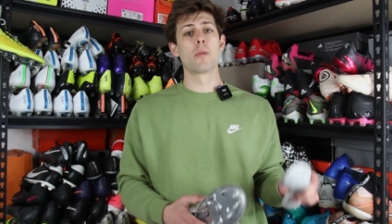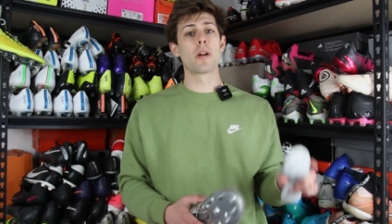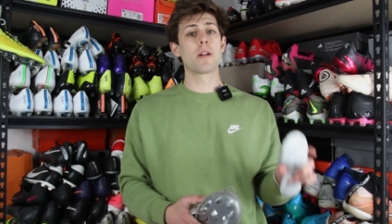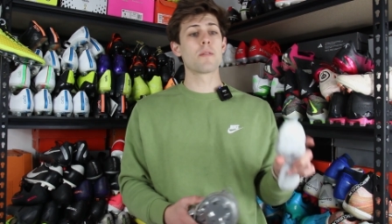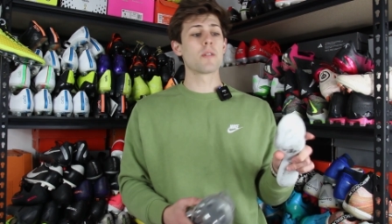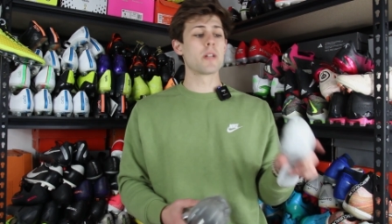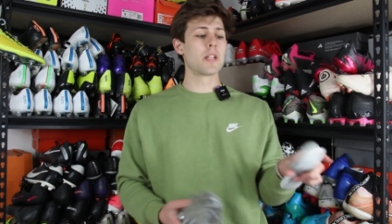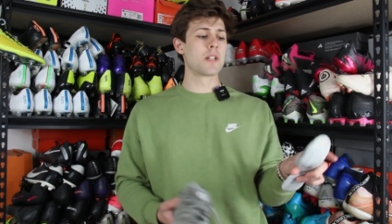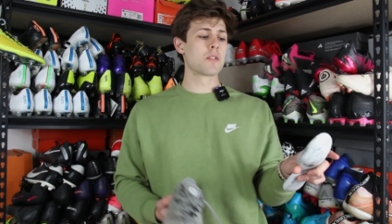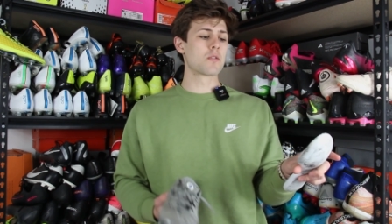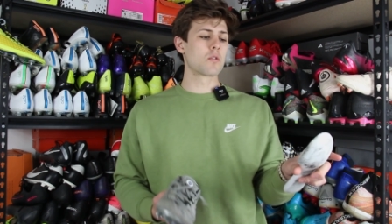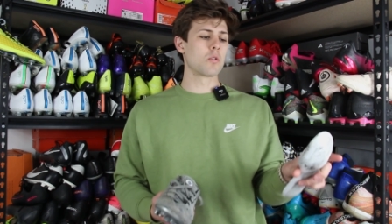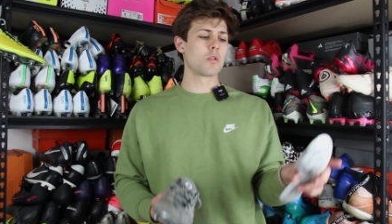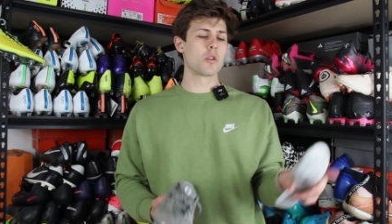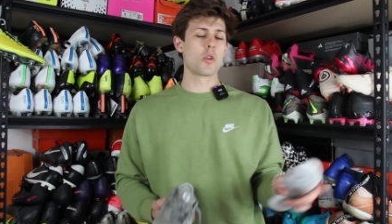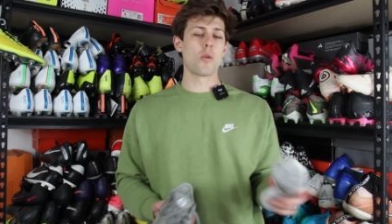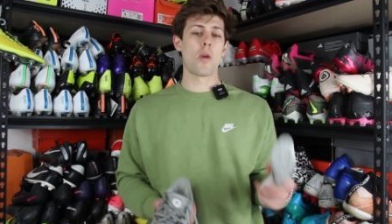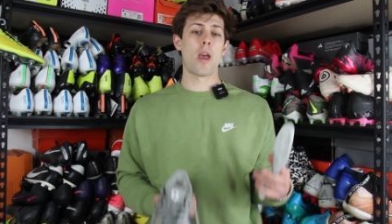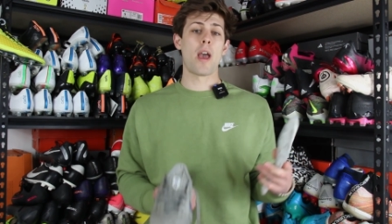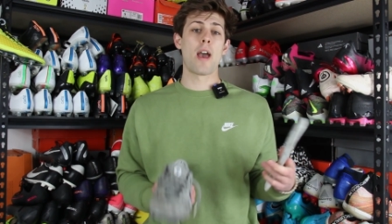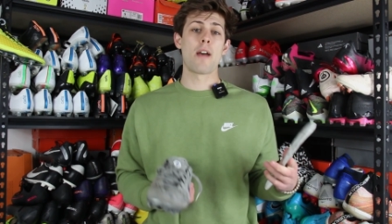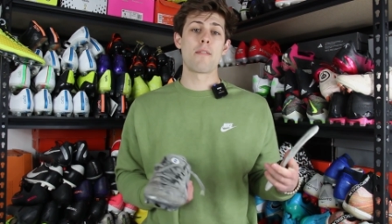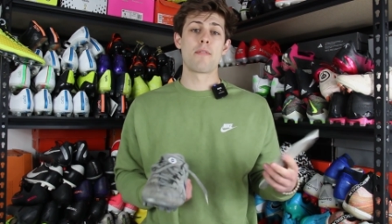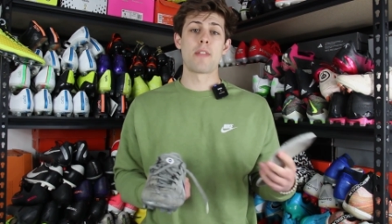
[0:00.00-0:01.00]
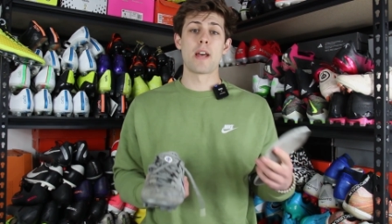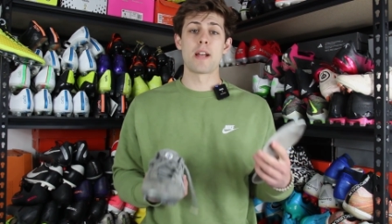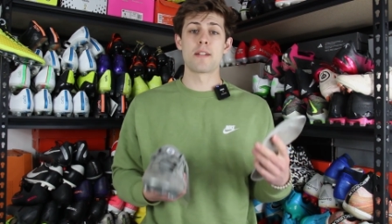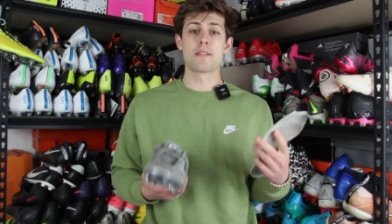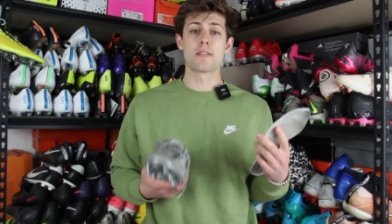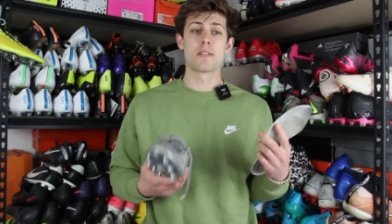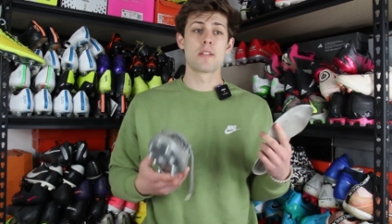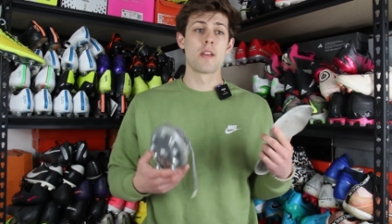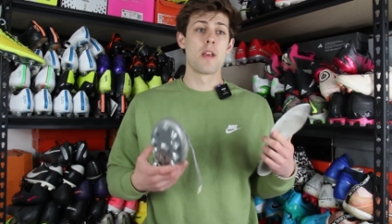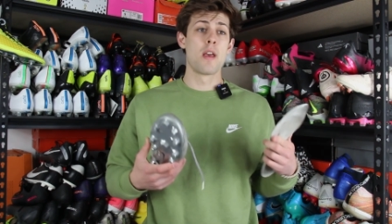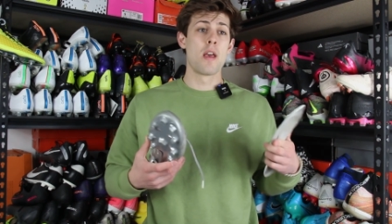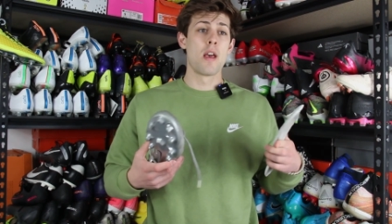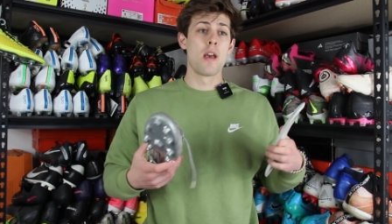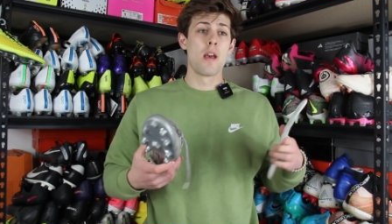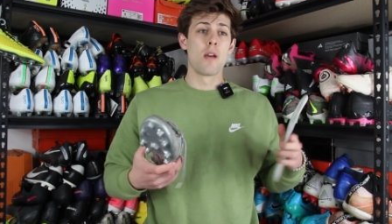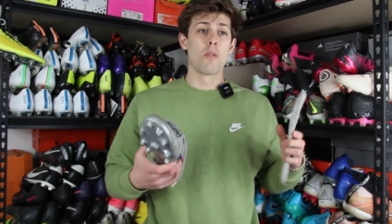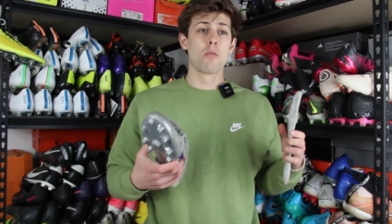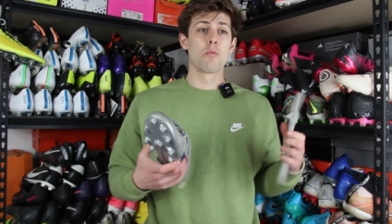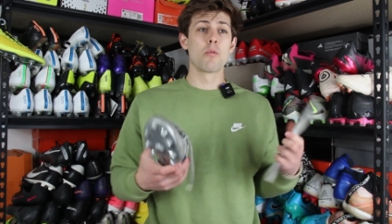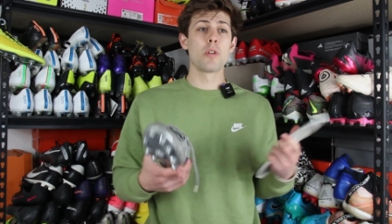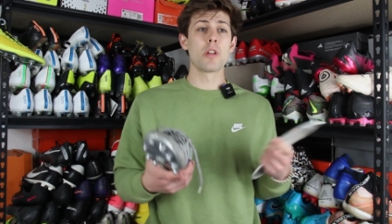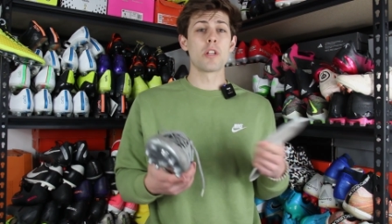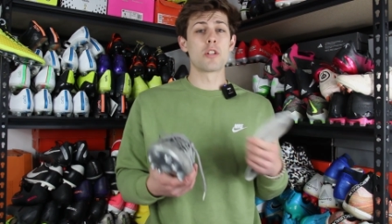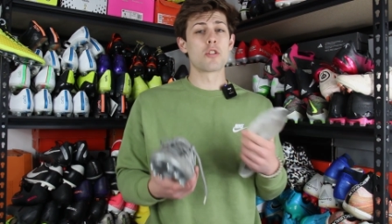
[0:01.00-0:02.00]
whatever insole you have that's
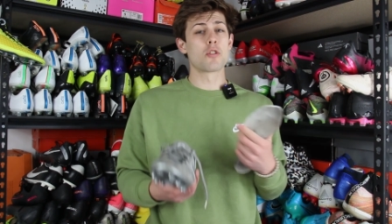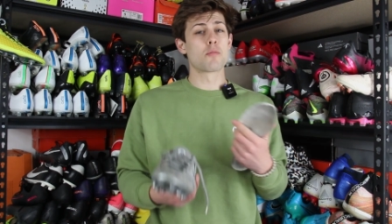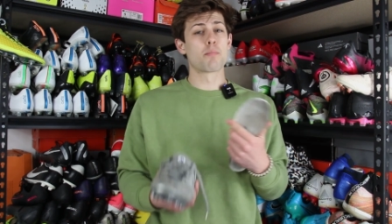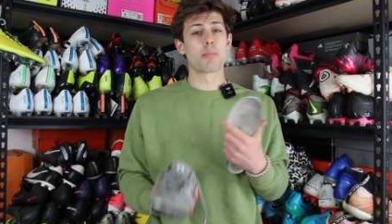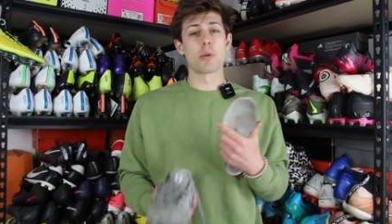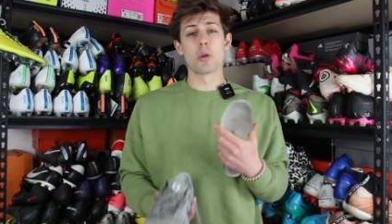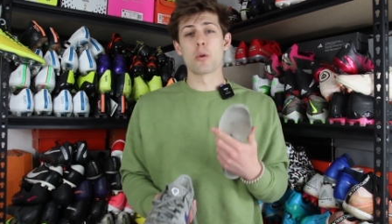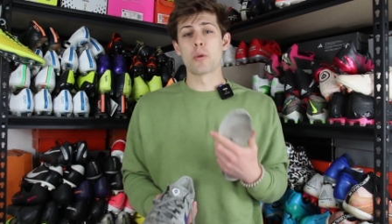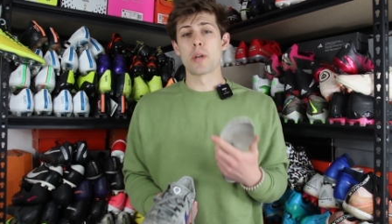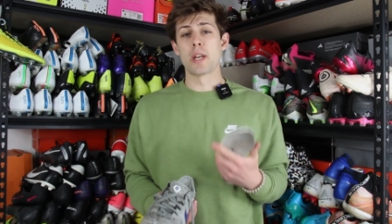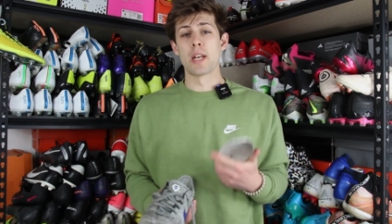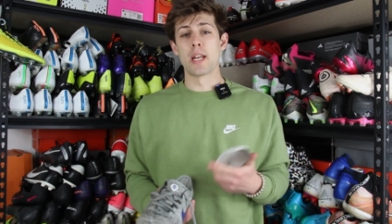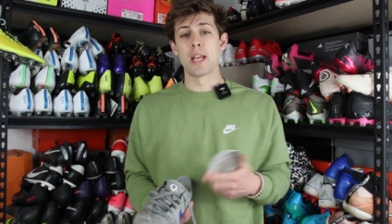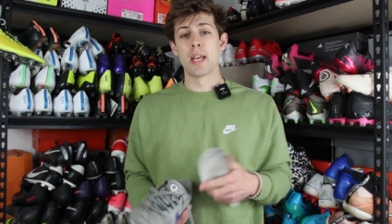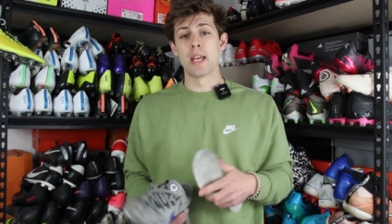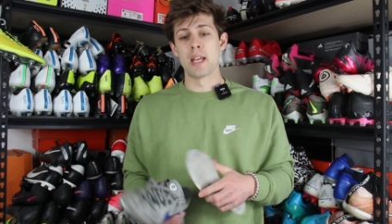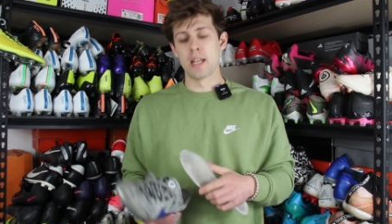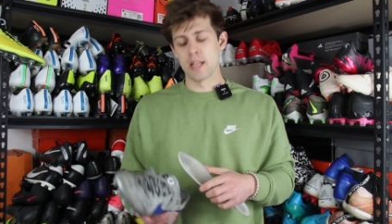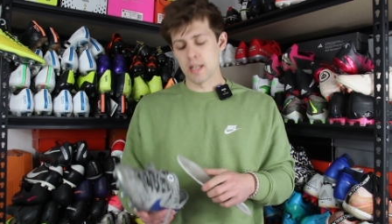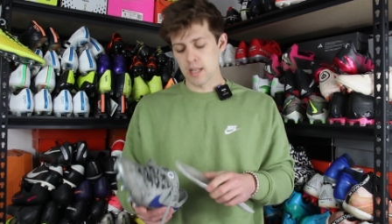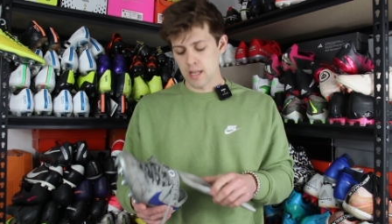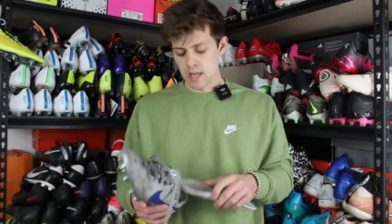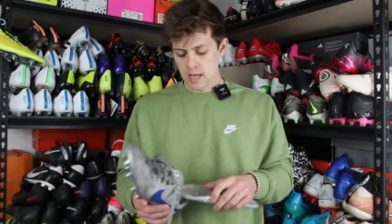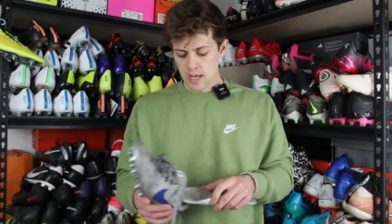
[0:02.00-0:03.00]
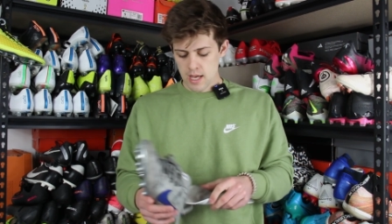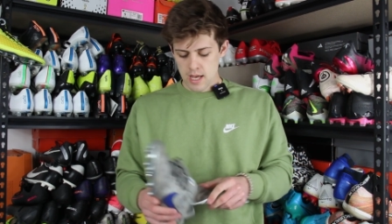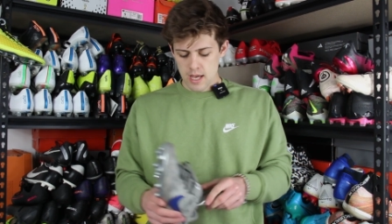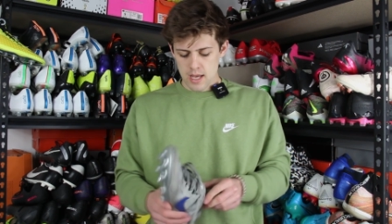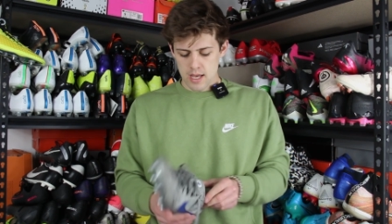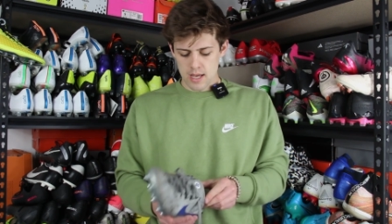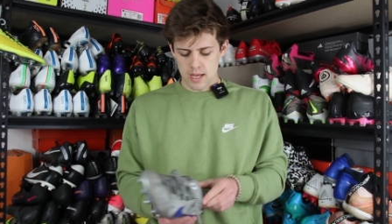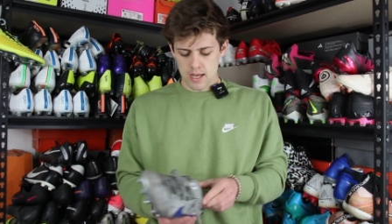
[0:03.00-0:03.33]
really just broken in.